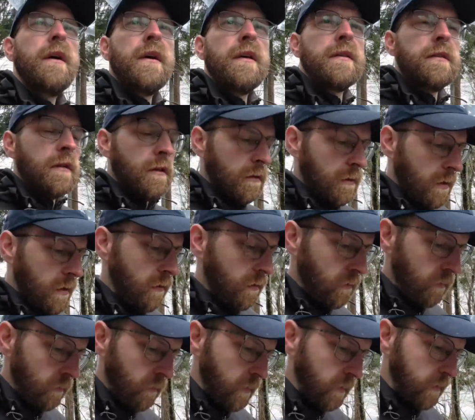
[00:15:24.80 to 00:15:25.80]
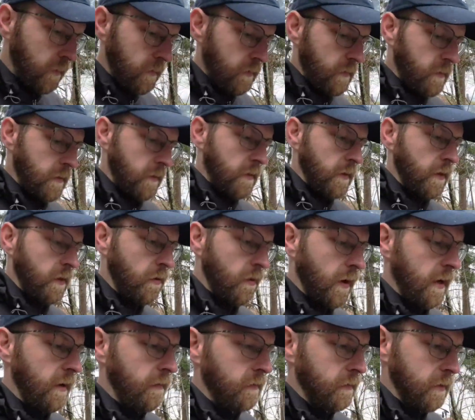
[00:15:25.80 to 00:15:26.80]
It's the tomb and the
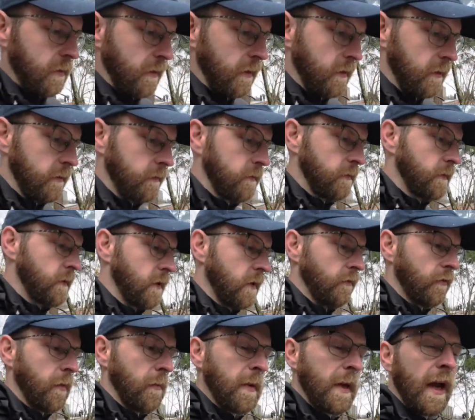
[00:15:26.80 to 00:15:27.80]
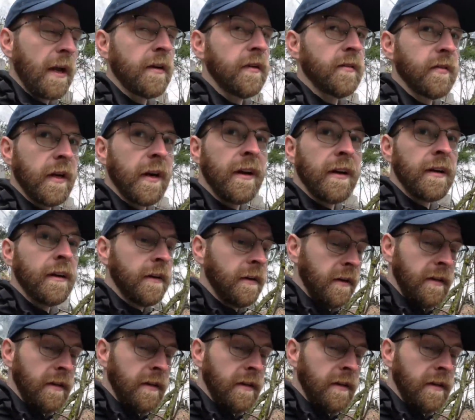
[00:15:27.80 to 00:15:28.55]
grave site of the Byakutai,